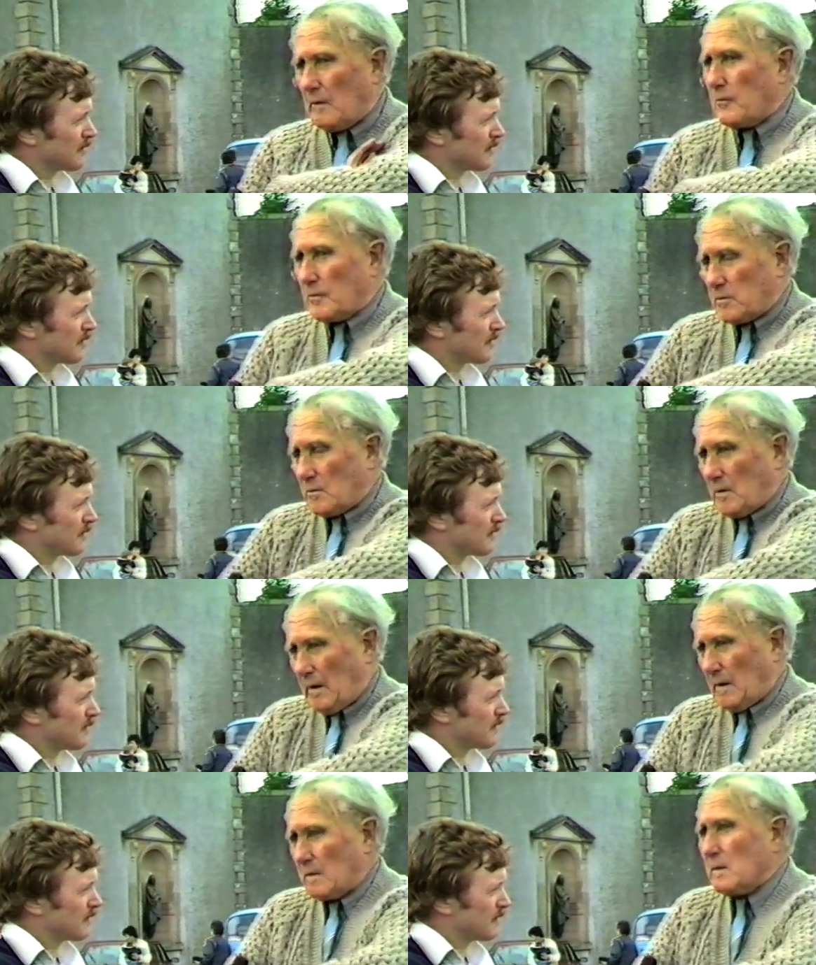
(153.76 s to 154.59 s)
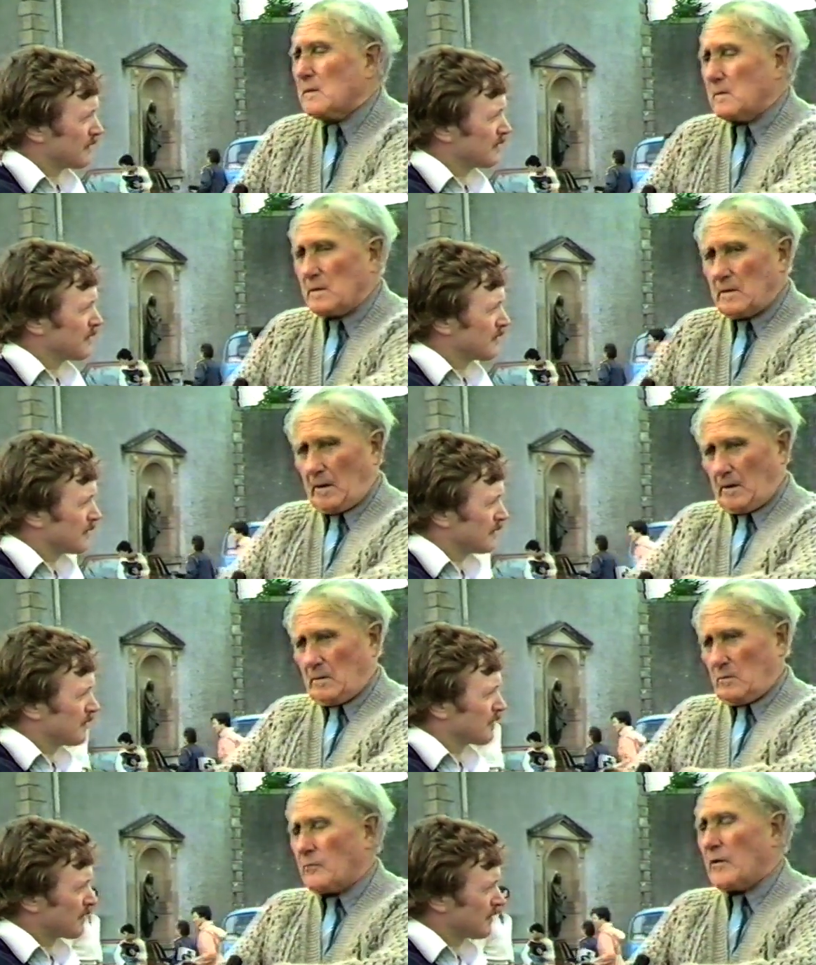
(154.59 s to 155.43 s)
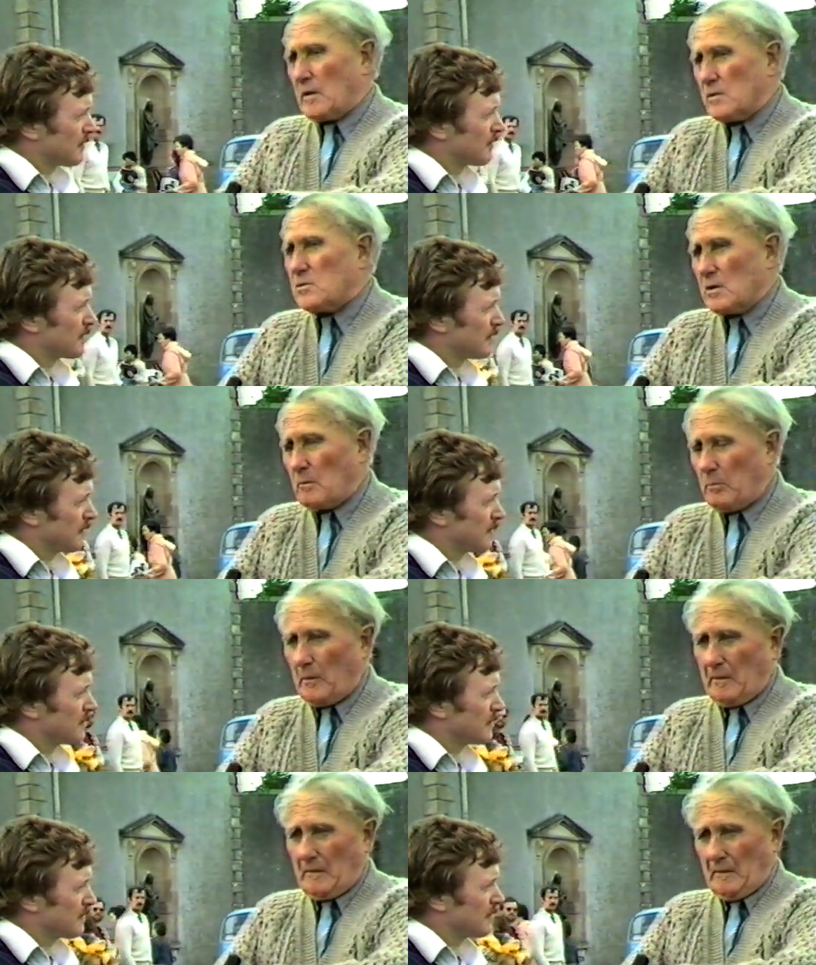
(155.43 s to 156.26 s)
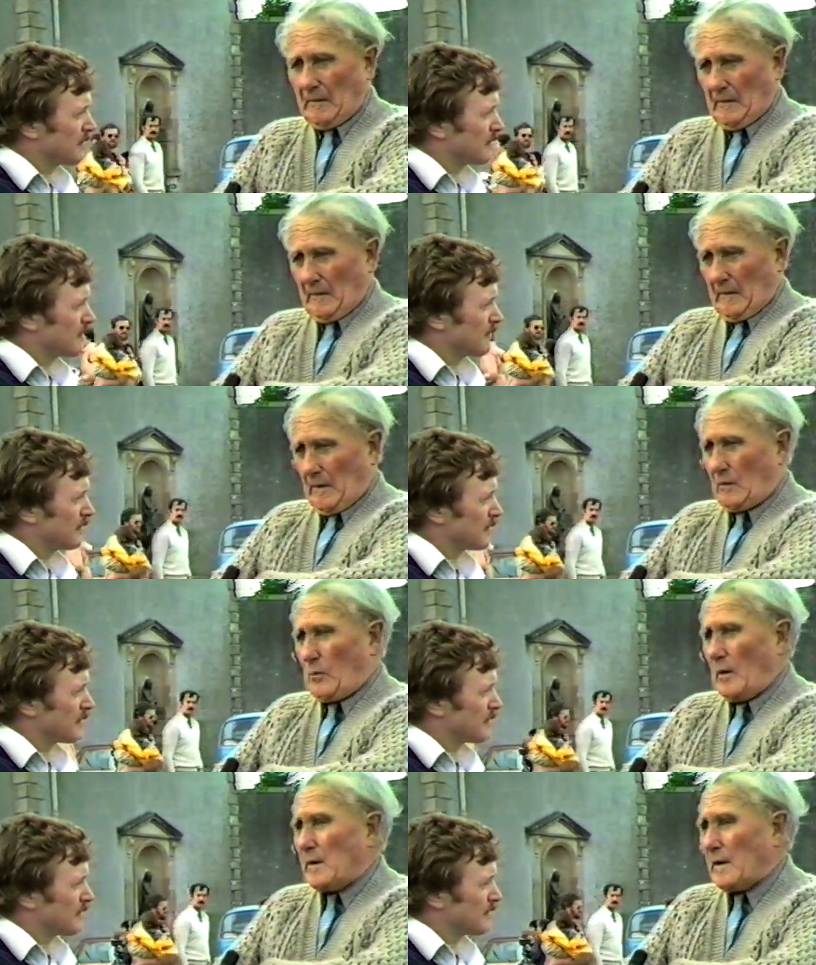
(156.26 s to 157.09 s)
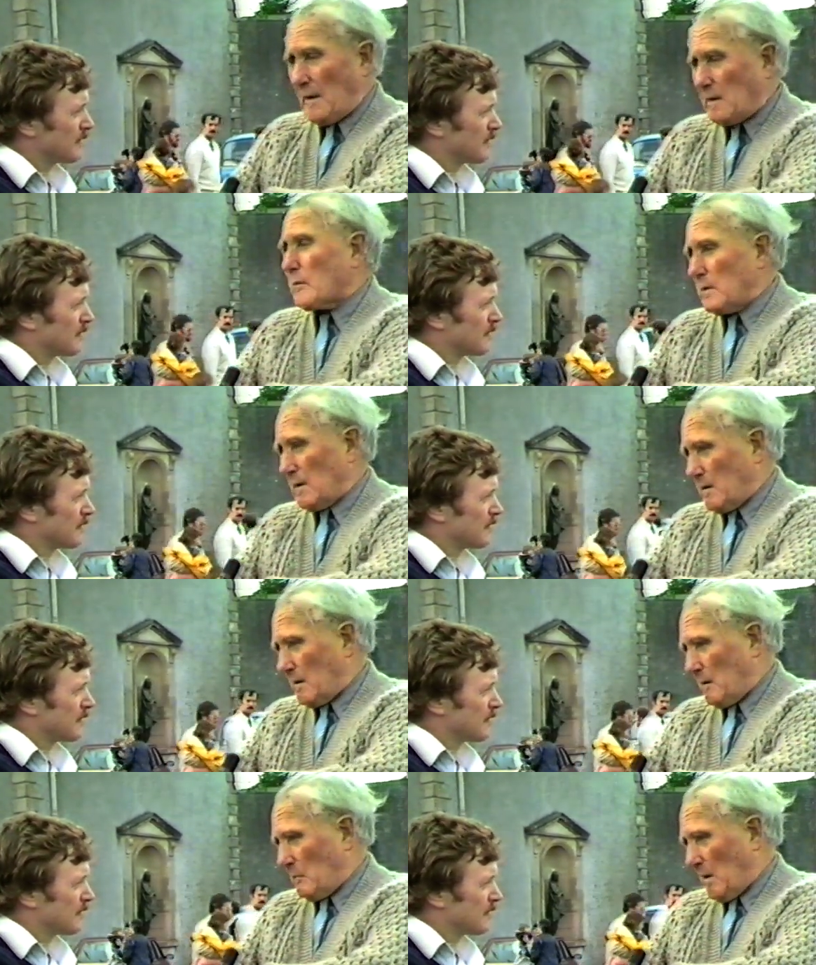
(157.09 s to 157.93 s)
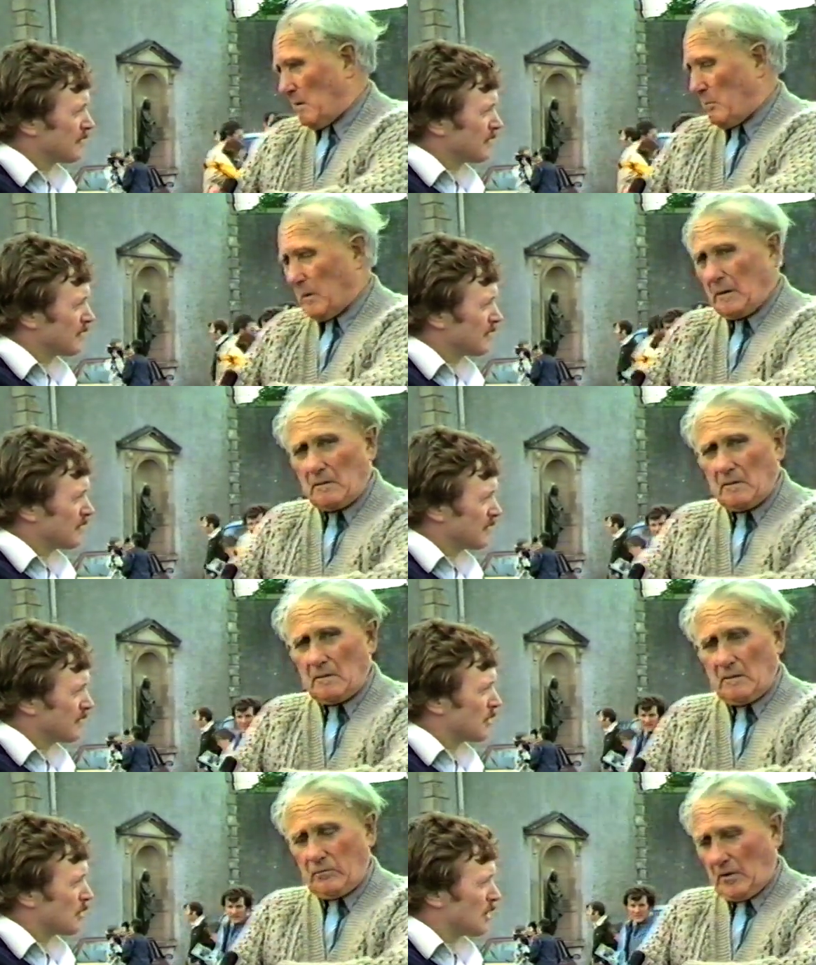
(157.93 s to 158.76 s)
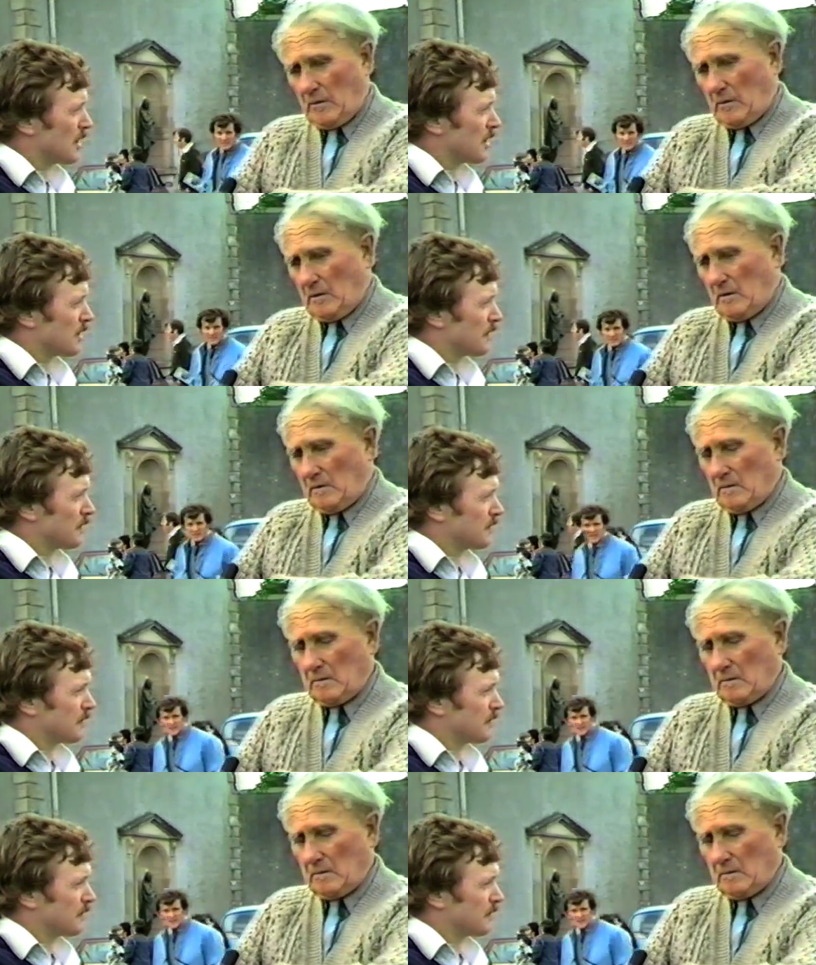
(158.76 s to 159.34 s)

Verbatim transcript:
Speaker 1: effort, you, they can do it very cheaply and quite adequate, in my opinion. did.